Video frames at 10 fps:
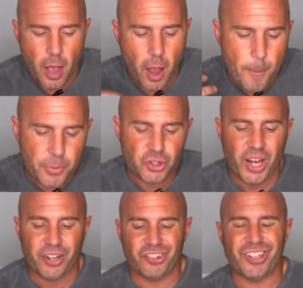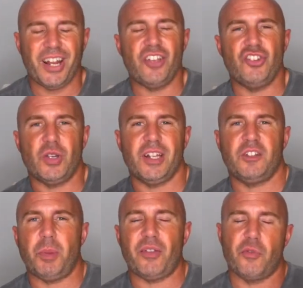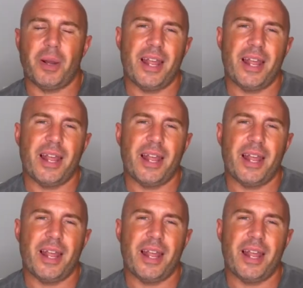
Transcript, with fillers: Um, projection, as you can expect from